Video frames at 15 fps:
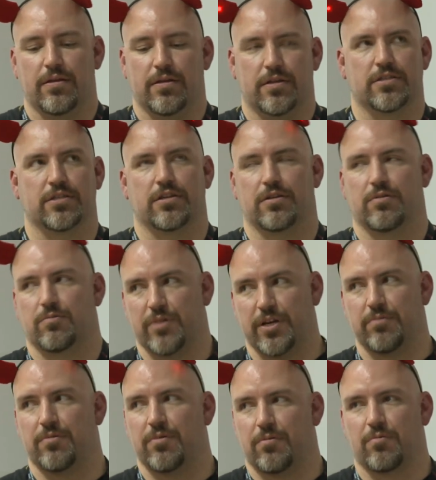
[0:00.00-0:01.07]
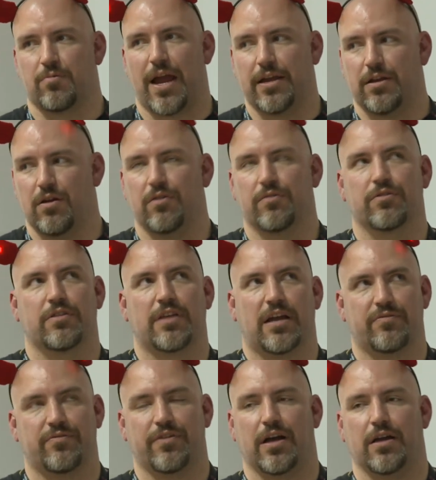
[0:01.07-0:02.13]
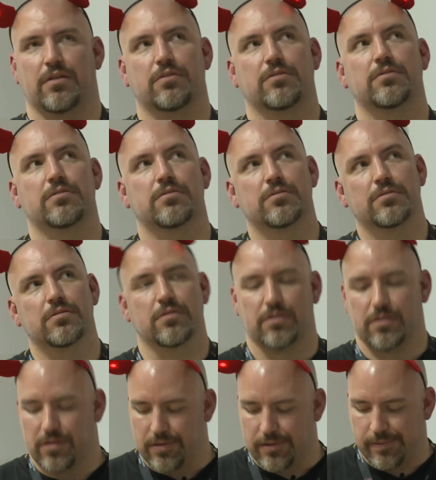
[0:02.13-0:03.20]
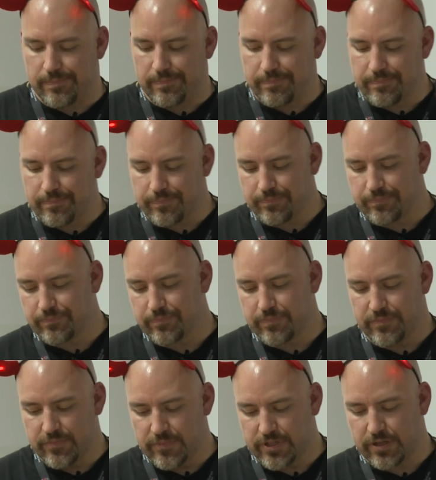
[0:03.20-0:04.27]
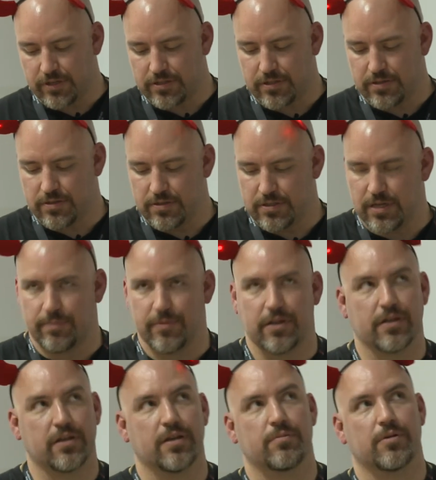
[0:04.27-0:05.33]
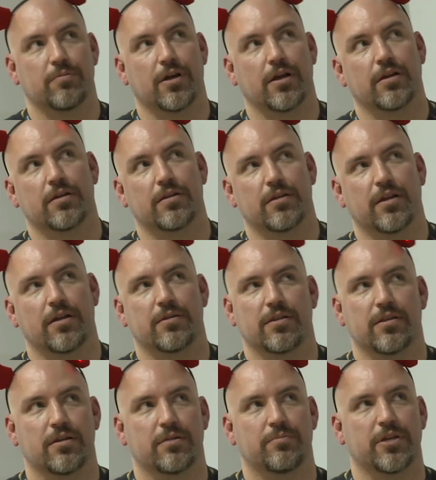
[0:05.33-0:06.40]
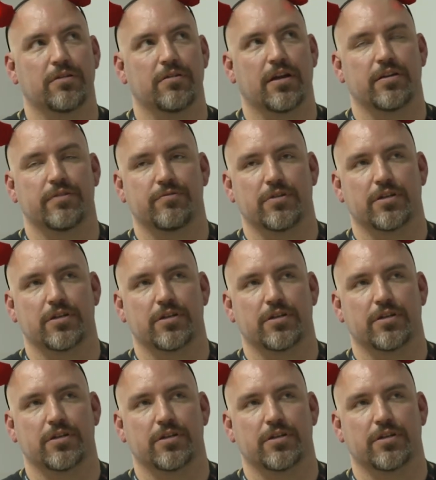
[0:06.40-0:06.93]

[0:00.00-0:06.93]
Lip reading: it's going to rewrite over that file. So just something to keep in mind. It'd be great if